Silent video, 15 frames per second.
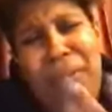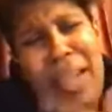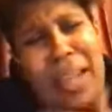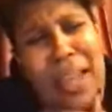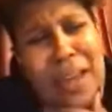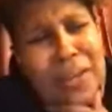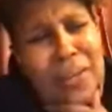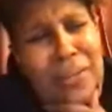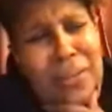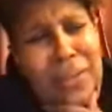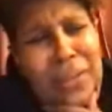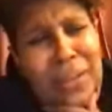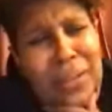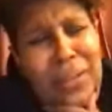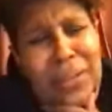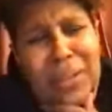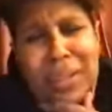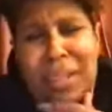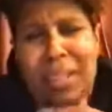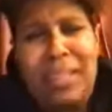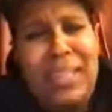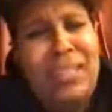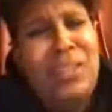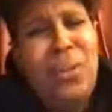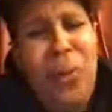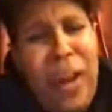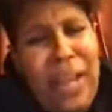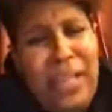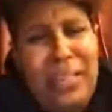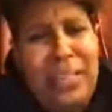now. That's
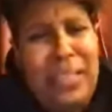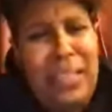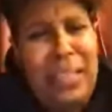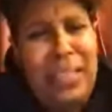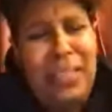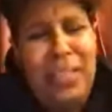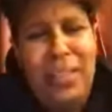crazy.